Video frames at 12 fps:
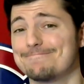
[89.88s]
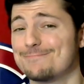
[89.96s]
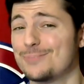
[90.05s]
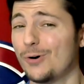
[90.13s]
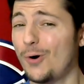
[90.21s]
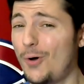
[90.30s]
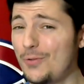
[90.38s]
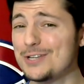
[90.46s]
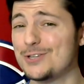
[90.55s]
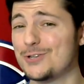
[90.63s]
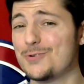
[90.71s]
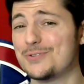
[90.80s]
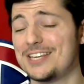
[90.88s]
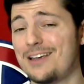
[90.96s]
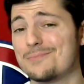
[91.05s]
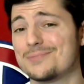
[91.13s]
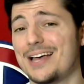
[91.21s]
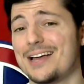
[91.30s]
there are only 2
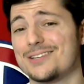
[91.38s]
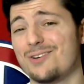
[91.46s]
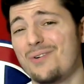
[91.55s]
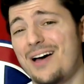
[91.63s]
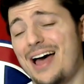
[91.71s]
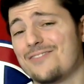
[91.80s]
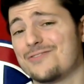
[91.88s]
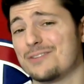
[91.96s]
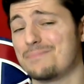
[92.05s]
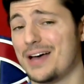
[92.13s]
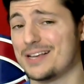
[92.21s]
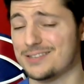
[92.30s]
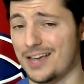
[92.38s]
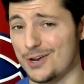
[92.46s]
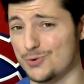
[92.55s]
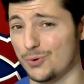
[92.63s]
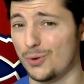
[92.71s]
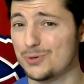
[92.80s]
teams that don't have the best
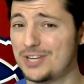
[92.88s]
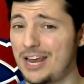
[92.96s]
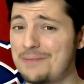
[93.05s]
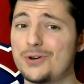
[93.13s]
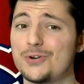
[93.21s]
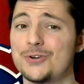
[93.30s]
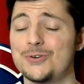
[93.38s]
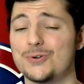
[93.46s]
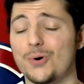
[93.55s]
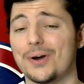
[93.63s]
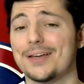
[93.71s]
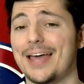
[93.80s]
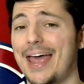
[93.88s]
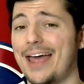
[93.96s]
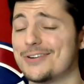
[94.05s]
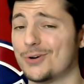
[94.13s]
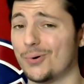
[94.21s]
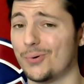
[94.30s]
schedule. Those teams are New York
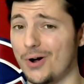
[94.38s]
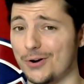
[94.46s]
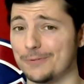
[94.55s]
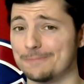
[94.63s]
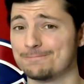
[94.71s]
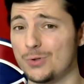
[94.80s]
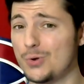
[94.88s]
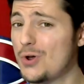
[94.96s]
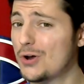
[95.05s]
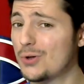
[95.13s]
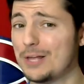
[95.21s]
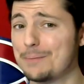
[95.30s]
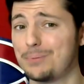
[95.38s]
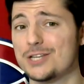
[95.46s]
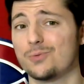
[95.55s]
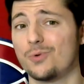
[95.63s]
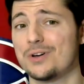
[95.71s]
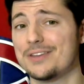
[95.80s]
and Toronto. New York only plays
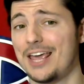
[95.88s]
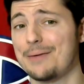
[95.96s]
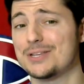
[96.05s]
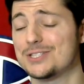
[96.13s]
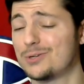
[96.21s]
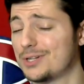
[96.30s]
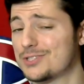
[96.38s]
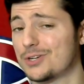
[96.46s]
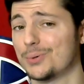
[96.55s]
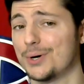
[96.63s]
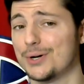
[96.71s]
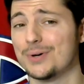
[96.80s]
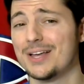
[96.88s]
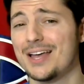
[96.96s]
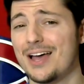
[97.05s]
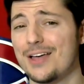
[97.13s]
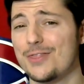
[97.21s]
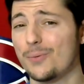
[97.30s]
1 game and so does Toronto.
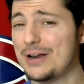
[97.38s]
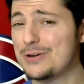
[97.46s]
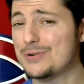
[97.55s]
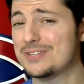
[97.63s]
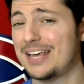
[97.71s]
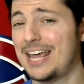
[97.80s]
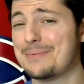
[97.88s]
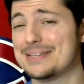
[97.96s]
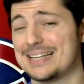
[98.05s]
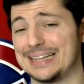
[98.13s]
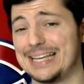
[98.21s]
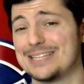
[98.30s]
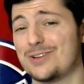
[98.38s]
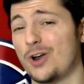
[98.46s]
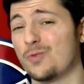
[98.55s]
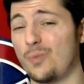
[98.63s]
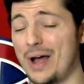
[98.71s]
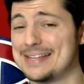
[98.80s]
The Rangers game is at least
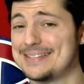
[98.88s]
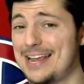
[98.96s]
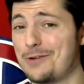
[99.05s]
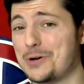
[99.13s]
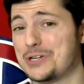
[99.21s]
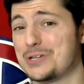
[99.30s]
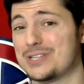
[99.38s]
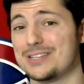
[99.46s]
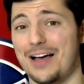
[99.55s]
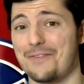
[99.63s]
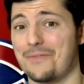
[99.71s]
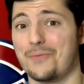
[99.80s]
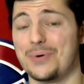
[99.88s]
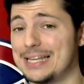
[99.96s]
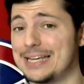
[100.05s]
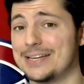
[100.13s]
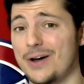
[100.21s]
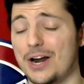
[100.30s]
on Wednesday, which is
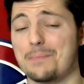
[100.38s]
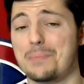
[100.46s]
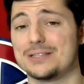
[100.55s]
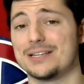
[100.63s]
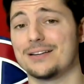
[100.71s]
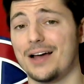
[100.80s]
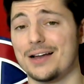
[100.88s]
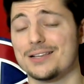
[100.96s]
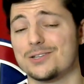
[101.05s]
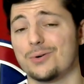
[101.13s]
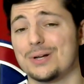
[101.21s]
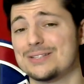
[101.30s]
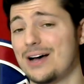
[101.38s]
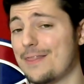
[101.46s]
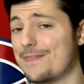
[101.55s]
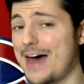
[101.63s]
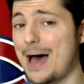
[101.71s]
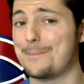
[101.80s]
really not a busy night, so it's
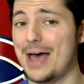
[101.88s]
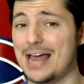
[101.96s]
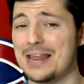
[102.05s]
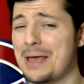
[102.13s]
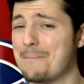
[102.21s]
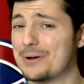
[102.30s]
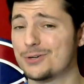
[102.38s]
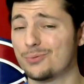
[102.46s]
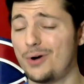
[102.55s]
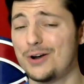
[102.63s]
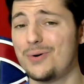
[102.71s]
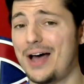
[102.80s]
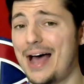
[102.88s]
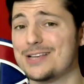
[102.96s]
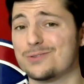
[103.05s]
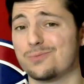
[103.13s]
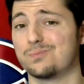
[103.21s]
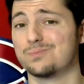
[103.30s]
not that bad. But Toronto
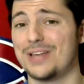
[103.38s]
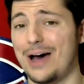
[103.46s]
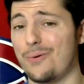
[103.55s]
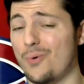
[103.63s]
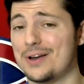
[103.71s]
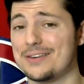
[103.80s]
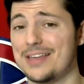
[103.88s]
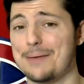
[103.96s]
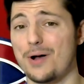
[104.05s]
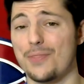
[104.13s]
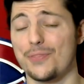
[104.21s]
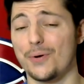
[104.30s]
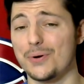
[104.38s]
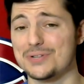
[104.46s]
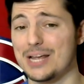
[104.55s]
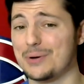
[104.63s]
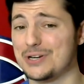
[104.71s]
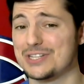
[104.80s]
has that 1 game on
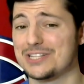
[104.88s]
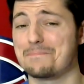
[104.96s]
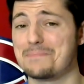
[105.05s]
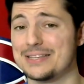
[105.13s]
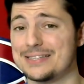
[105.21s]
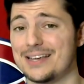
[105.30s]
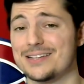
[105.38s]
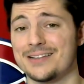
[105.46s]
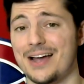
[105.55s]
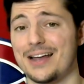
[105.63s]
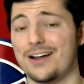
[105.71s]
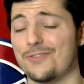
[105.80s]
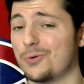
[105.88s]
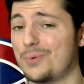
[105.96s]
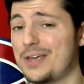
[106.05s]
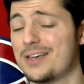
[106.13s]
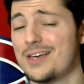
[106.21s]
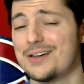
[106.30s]
Thursday, which is the busiest night of the
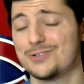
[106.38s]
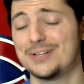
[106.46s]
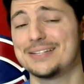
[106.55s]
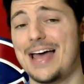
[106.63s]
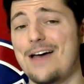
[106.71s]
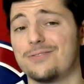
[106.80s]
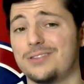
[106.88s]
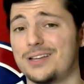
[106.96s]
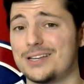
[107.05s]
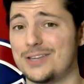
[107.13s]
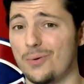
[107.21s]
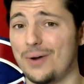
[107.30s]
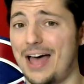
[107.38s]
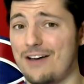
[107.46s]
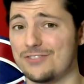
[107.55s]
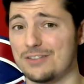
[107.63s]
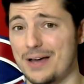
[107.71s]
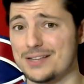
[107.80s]
week, so they definitely don't have
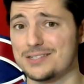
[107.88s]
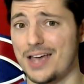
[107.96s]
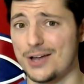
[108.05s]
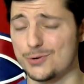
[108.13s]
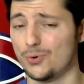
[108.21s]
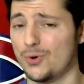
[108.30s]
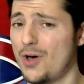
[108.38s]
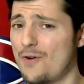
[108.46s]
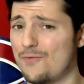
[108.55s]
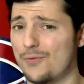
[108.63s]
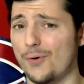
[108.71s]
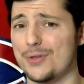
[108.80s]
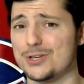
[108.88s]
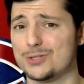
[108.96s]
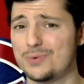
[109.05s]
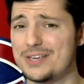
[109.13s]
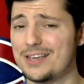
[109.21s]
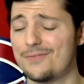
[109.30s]
the best schedule for this
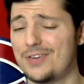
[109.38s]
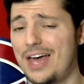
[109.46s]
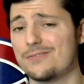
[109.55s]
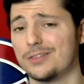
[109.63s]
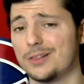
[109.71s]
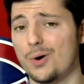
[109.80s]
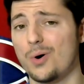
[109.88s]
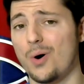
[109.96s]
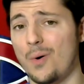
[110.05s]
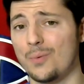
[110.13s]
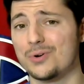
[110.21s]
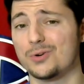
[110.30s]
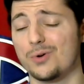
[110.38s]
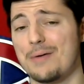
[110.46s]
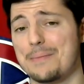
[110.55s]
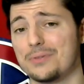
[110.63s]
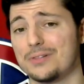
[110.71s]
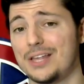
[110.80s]
week. If you have low-owned Toronto
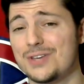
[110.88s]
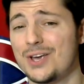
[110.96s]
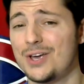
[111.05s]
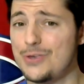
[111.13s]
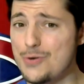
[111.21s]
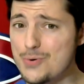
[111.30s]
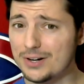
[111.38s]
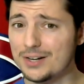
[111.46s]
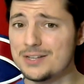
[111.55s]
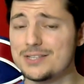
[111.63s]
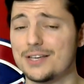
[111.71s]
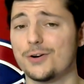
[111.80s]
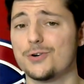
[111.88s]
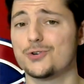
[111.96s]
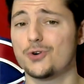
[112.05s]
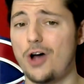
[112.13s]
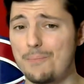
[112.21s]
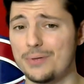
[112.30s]
Maple Leafs, you could consider
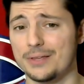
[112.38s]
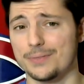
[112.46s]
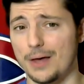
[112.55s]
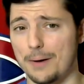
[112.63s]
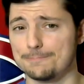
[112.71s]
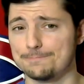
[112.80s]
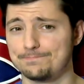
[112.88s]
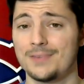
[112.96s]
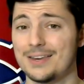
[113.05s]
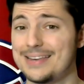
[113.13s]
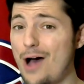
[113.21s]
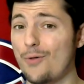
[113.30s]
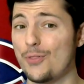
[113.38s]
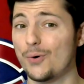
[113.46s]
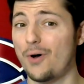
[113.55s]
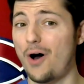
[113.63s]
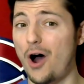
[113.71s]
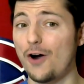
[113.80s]
dropping them. Now,
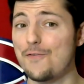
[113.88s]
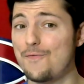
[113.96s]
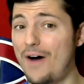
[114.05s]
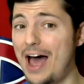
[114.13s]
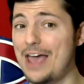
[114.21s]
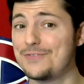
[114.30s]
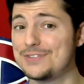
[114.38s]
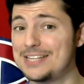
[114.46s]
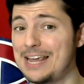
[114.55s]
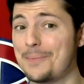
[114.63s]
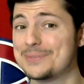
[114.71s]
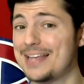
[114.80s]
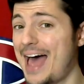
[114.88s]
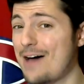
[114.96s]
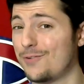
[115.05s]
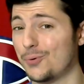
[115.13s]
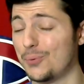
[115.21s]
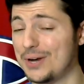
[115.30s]
there are 5 teams that have
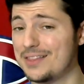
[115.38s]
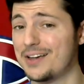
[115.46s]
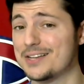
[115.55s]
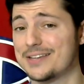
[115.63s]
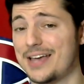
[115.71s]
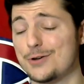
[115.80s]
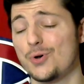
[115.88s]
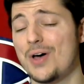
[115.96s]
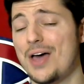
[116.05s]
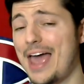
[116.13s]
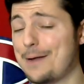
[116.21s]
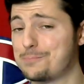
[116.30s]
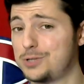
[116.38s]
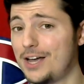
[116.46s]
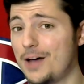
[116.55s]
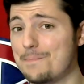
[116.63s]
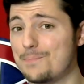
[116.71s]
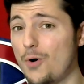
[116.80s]
a really good schedule and play
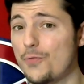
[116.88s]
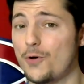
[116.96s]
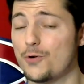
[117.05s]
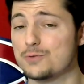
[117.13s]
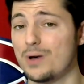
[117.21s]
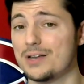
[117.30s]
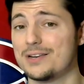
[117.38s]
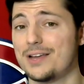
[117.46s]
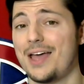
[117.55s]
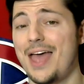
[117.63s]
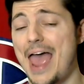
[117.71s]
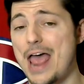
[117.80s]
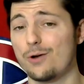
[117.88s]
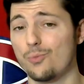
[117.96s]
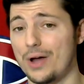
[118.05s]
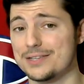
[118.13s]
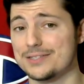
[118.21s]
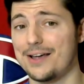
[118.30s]
on both those Monday and
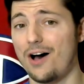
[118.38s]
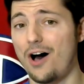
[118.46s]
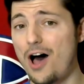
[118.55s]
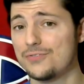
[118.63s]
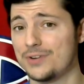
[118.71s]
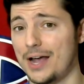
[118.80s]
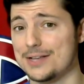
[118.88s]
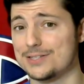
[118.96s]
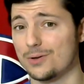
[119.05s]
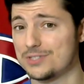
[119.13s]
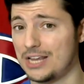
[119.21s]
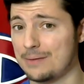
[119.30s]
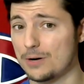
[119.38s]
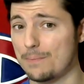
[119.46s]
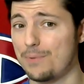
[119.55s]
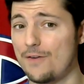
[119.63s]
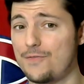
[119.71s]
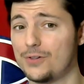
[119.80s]
Wednesday off nights. Those teams are
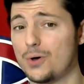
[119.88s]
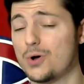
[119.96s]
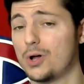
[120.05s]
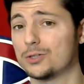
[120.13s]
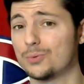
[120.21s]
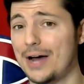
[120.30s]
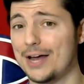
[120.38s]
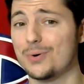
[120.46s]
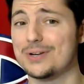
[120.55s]
Buffalo, Colorado,